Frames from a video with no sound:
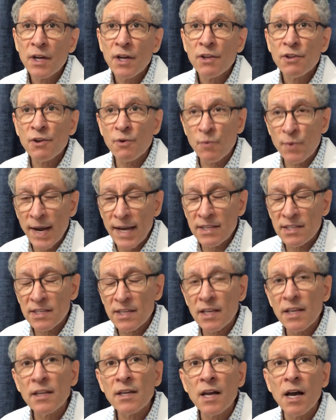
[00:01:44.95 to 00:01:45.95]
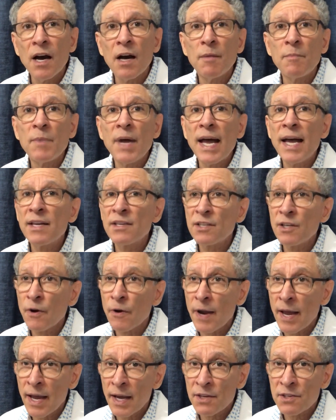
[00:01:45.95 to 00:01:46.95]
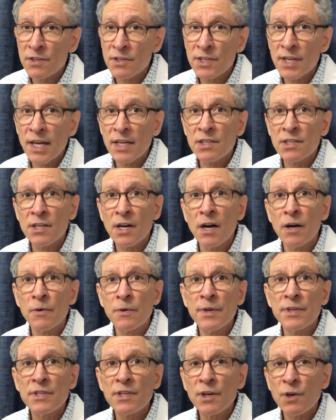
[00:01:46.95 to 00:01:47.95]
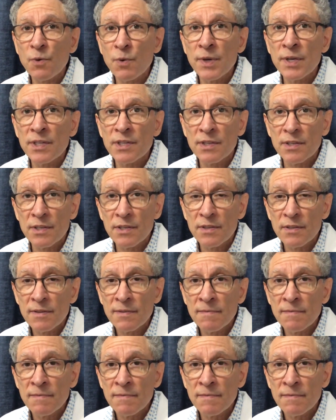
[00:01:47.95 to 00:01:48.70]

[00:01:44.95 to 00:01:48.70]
The rest can come as your exercise tolerance increases.